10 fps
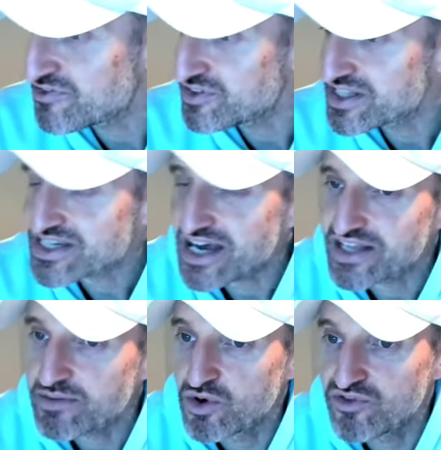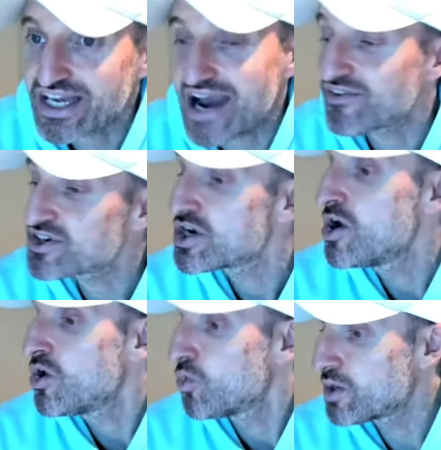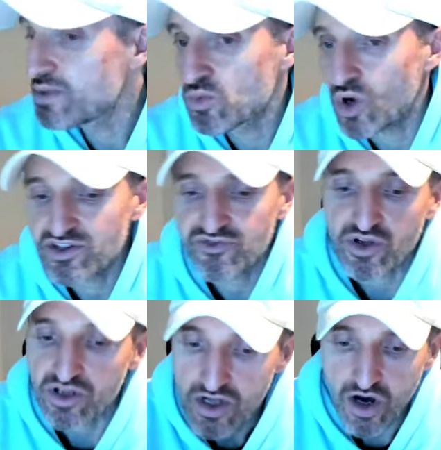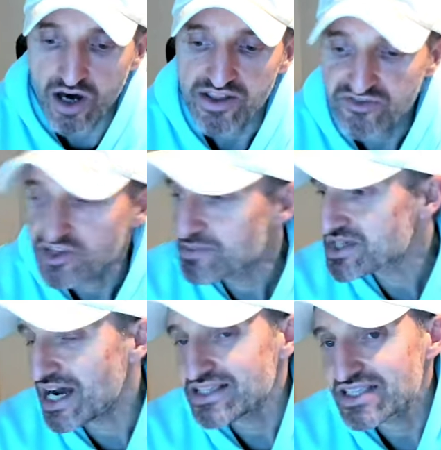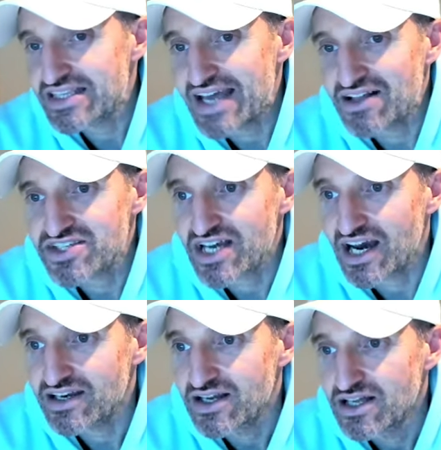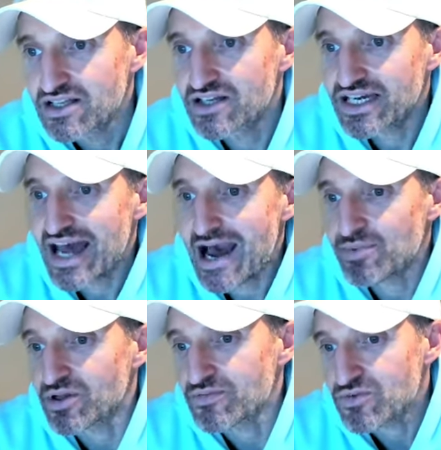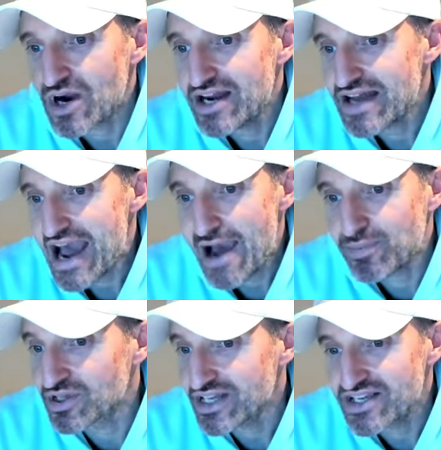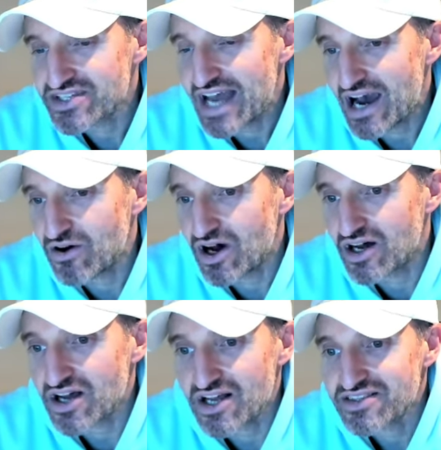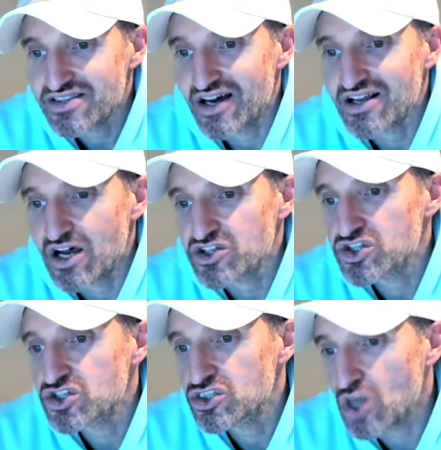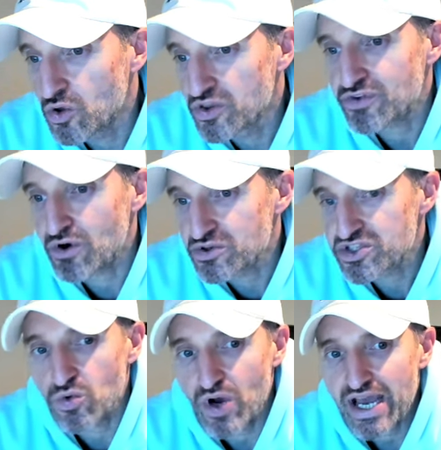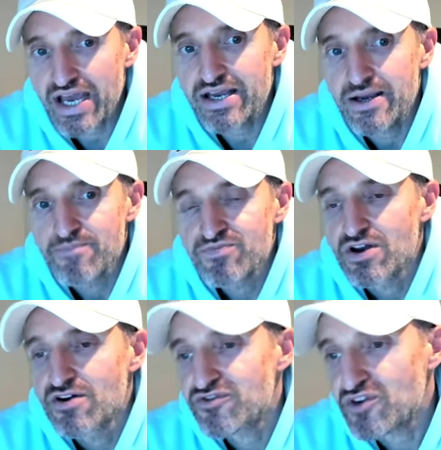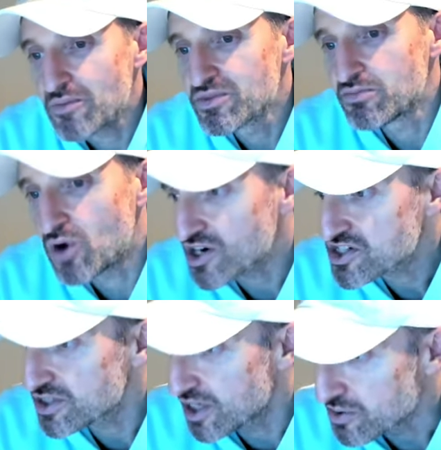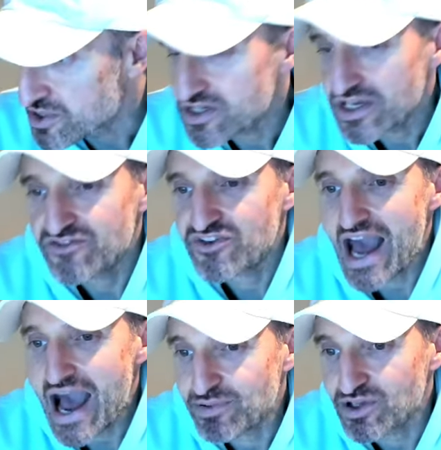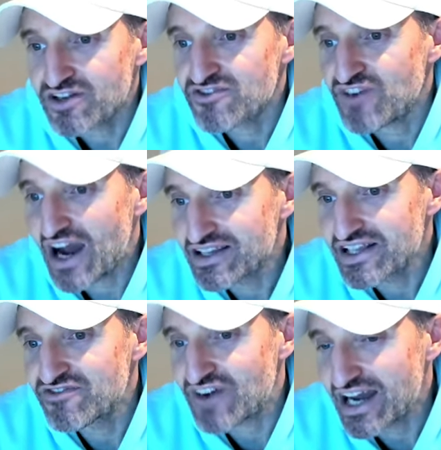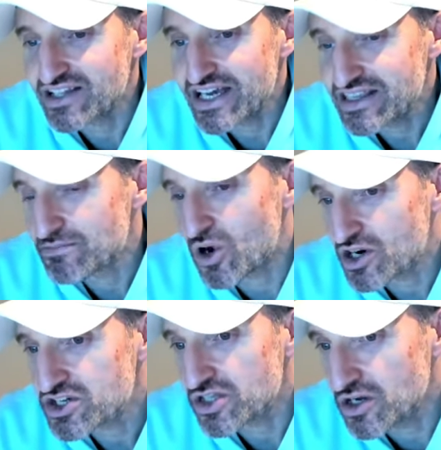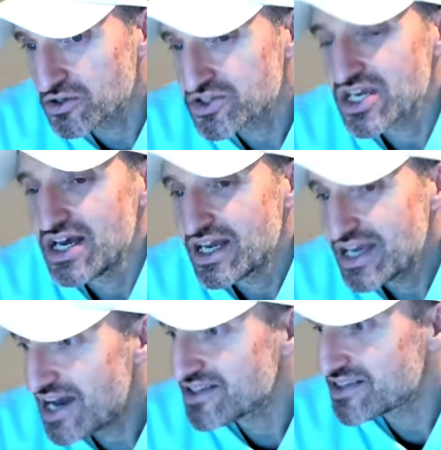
the ten-day moving average, would be wonderful. On the flip side, to the downside, look at Apple, right? Apple is now a, a, a stone throws away from the March lows. If Apple could finally violate the March lows, yeah, the